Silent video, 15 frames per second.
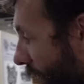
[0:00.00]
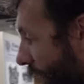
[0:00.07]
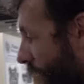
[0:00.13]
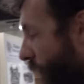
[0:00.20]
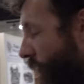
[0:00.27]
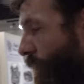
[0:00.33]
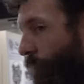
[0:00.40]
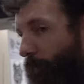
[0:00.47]

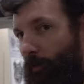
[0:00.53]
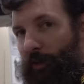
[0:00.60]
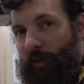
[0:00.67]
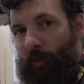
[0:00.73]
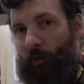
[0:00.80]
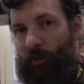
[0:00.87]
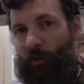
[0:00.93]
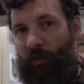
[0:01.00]
Now,
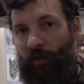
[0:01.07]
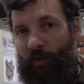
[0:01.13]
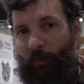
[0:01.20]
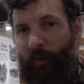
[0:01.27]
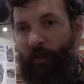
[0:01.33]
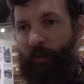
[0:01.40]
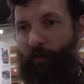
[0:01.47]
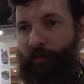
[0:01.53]
normally when you think
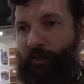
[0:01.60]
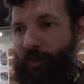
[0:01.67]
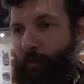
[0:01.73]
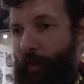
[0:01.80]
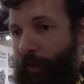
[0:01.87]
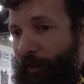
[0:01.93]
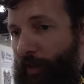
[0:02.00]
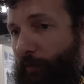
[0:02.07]
about the
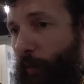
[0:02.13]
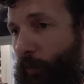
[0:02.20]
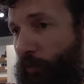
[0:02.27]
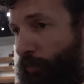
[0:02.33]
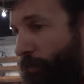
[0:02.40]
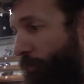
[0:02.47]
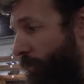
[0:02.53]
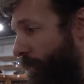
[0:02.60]
American
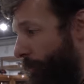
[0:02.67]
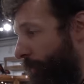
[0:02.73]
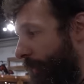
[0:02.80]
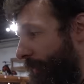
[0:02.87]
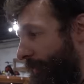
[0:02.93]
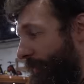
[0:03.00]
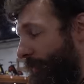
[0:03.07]
motorcycle companies,